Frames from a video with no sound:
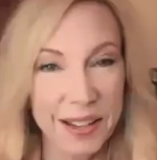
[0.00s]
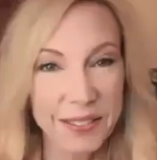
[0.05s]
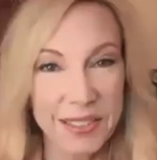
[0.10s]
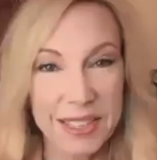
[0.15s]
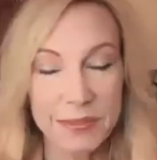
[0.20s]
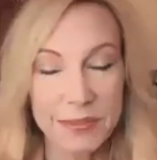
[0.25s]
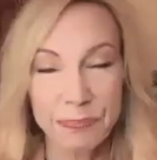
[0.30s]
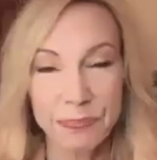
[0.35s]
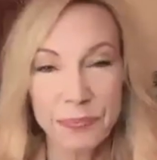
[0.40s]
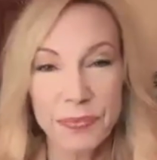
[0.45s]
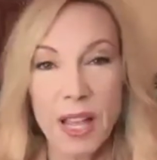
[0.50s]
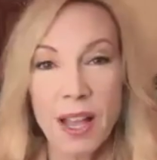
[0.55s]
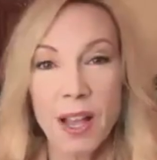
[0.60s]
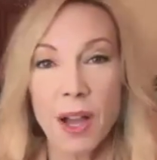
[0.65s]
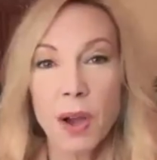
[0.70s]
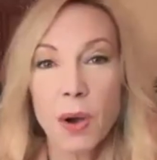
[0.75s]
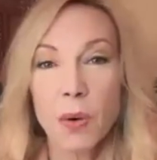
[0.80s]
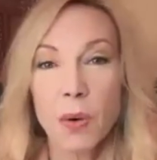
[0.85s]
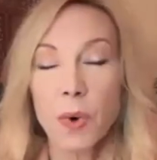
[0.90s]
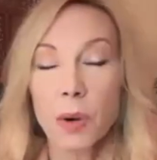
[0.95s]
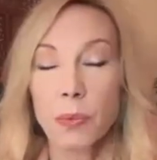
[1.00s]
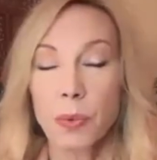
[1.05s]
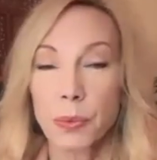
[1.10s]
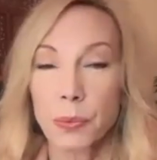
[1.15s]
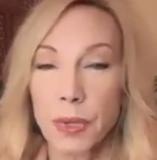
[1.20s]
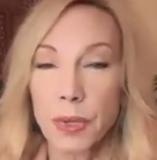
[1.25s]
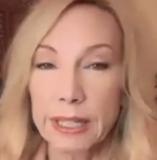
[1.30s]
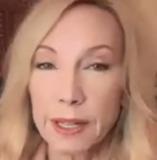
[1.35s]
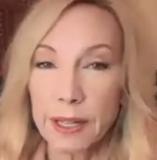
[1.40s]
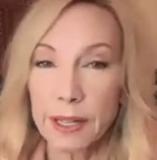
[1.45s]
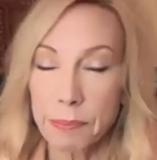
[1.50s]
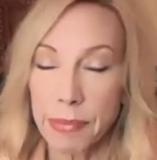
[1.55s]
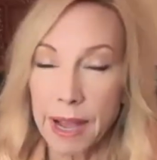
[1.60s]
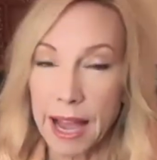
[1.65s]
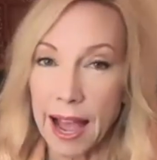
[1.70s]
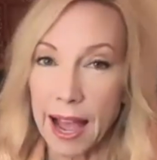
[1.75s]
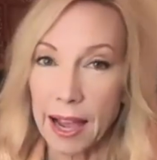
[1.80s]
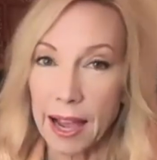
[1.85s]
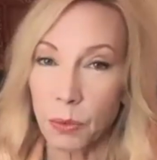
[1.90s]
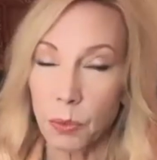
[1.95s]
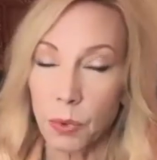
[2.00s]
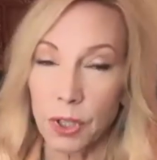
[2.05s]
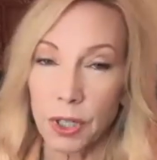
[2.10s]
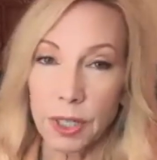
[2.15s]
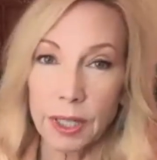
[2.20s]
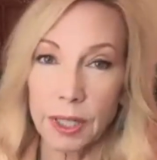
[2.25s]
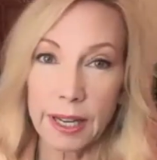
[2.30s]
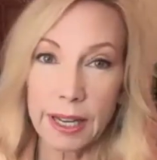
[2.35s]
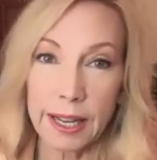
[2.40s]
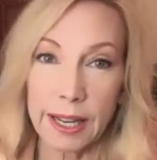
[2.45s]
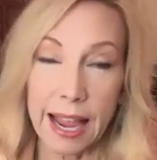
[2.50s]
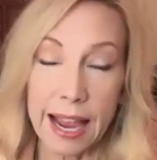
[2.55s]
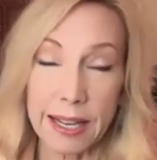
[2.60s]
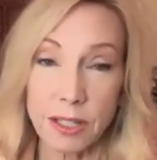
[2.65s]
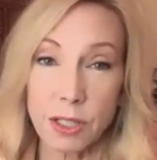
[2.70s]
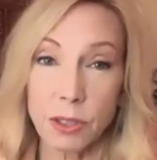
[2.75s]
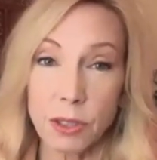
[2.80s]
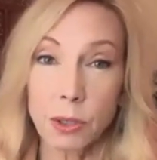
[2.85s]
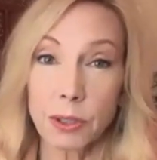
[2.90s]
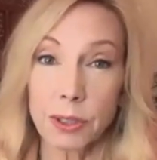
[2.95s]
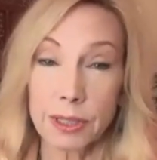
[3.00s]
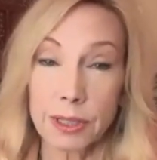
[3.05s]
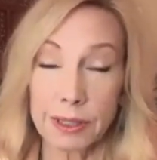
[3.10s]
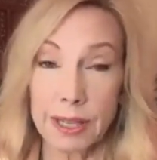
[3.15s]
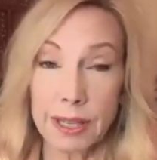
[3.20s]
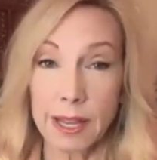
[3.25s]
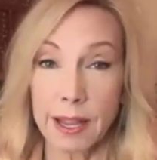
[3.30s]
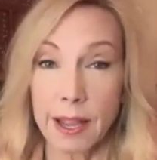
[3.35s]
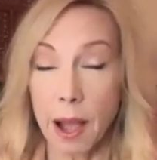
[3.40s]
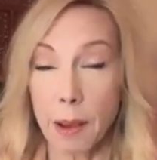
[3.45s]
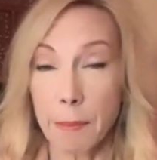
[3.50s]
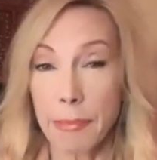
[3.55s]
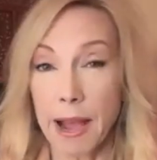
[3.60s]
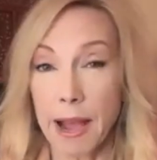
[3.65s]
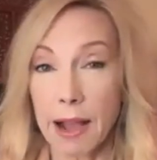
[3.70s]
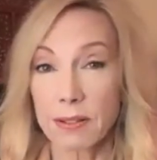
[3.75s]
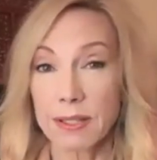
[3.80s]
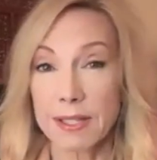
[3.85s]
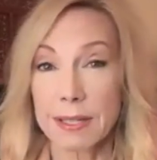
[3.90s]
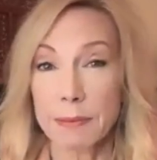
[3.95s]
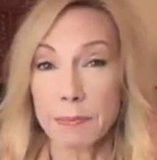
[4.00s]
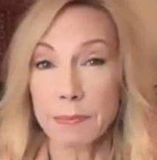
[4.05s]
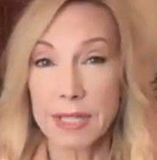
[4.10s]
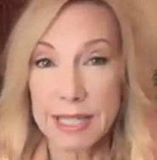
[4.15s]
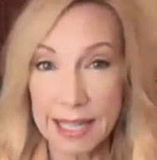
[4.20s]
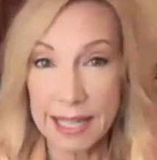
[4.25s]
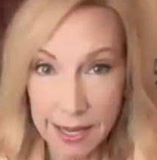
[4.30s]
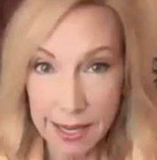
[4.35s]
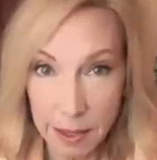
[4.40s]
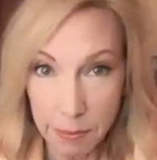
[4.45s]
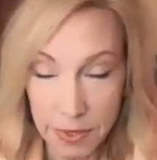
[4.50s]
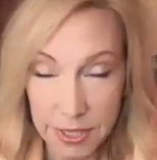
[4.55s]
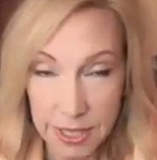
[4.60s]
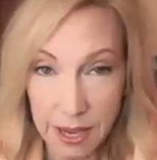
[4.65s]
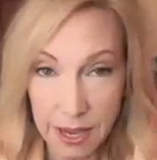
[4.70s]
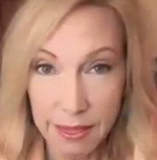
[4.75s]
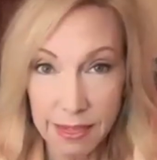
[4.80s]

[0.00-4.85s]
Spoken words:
love it. Well, when we come back, we're going to ask Laura Lee about some tips